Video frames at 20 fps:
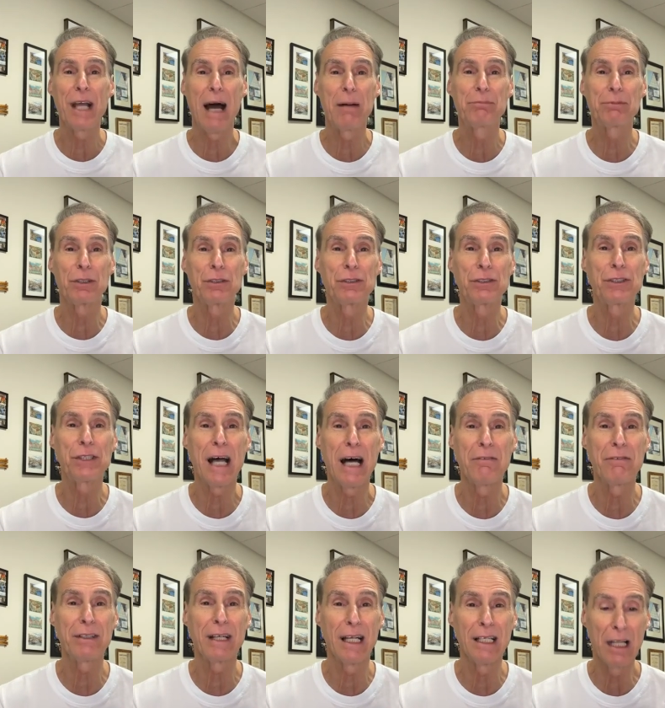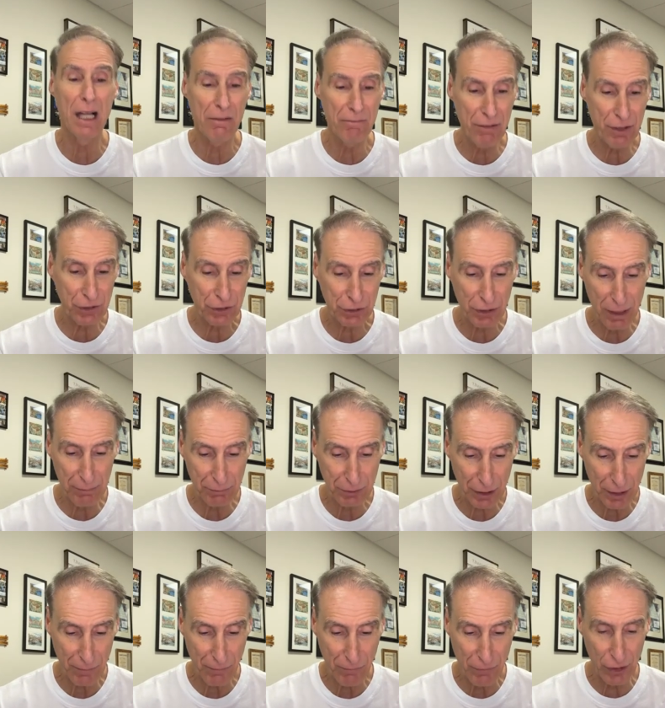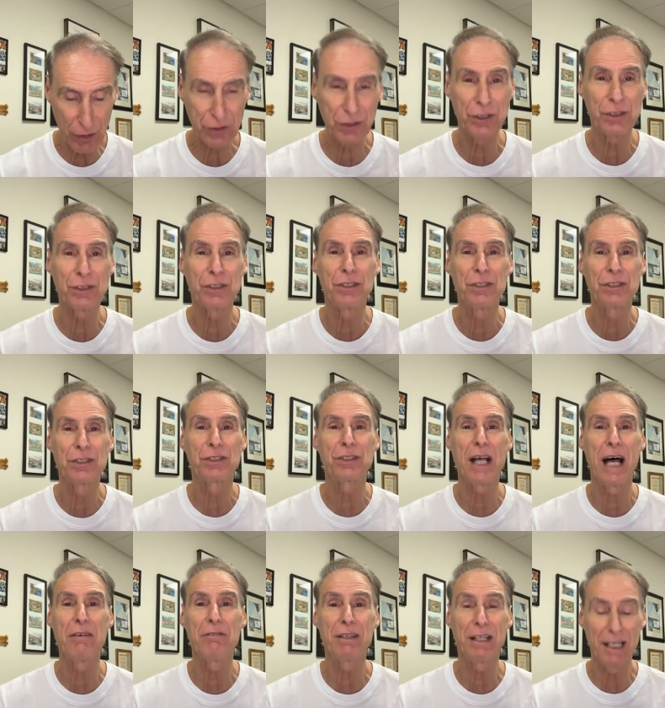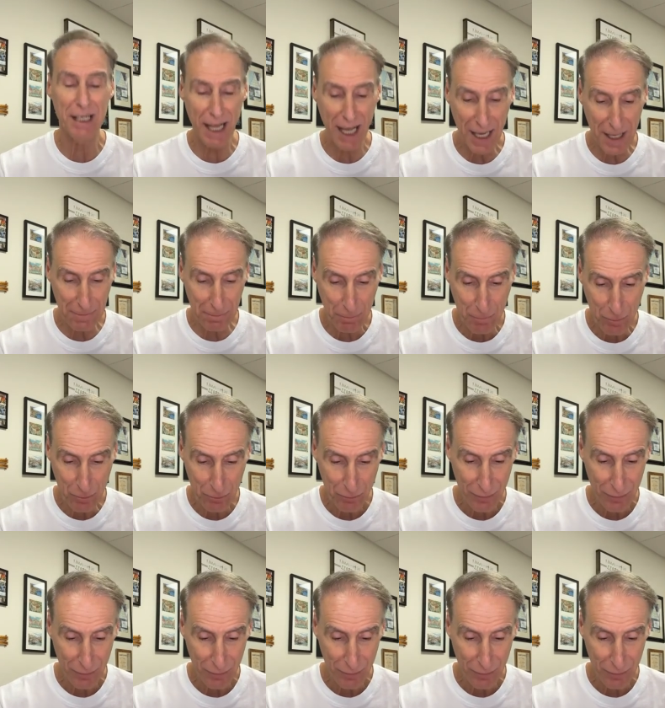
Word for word: chapter 7. I love this scripture, verses 7 and 8.